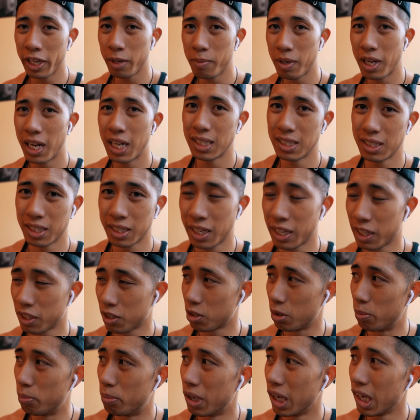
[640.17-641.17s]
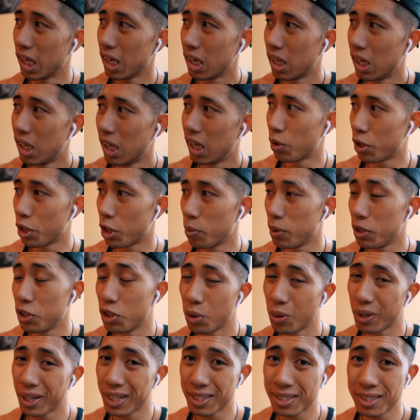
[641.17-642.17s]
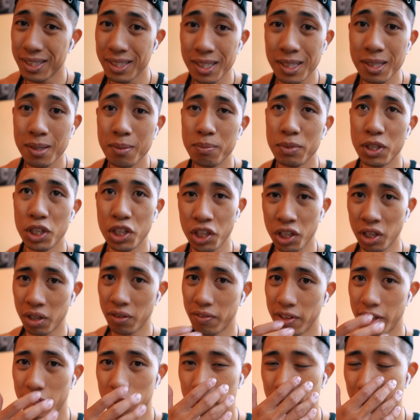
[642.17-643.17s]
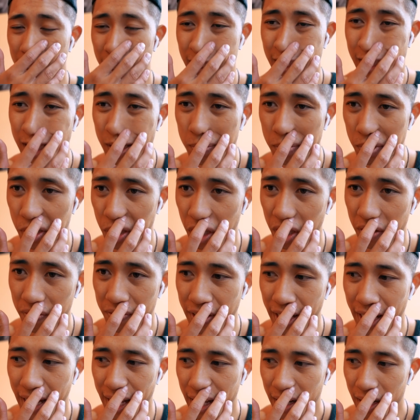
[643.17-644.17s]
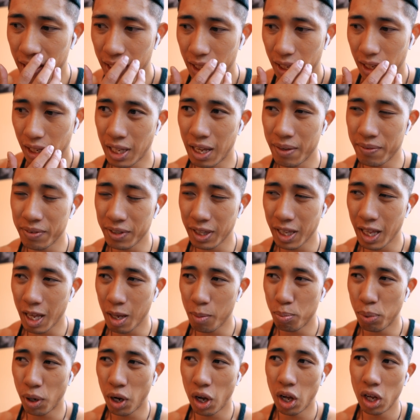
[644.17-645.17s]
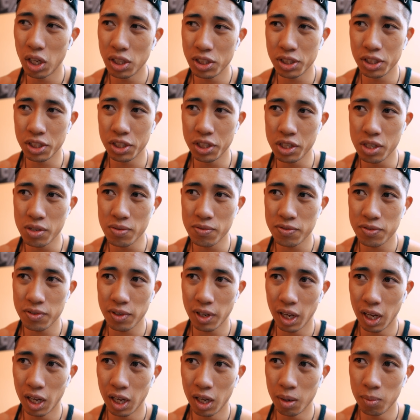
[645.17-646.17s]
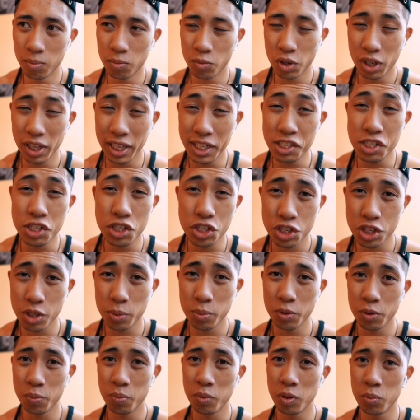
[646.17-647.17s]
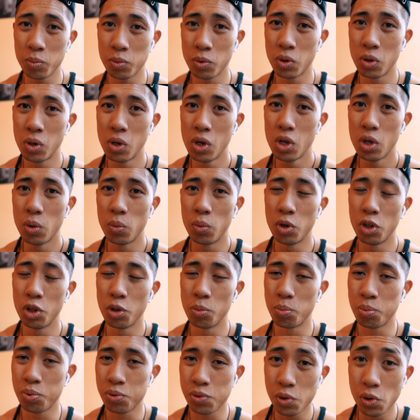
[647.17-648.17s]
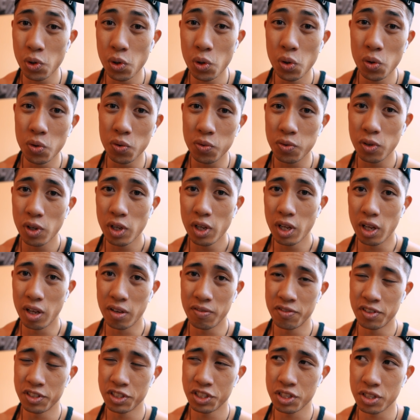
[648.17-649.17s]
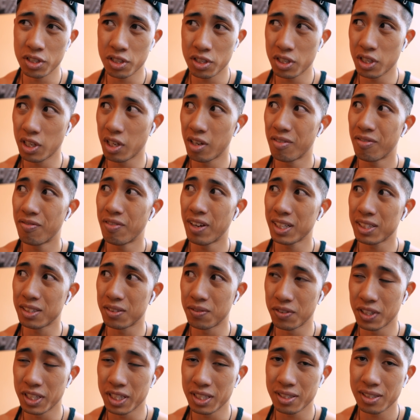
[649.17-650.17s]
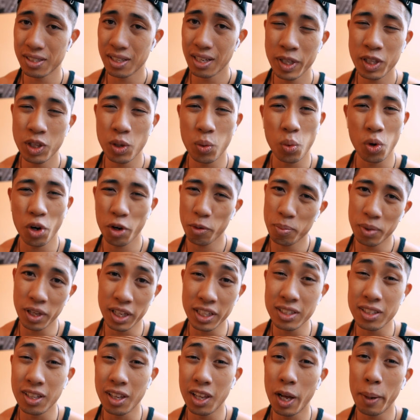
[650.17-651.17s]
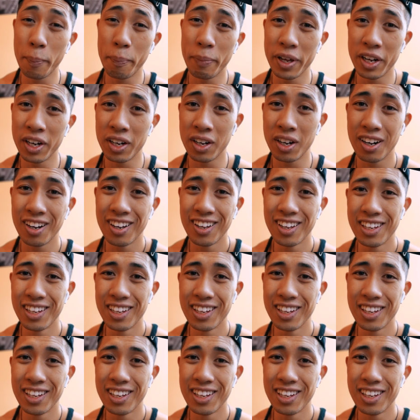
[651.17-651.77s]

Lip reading: I'm gonna have to kick their butt. We're gonna be doing a team building event because I believe that having that positive relationship with people will improve efficiency, effectiveness, make the workplace a lot better.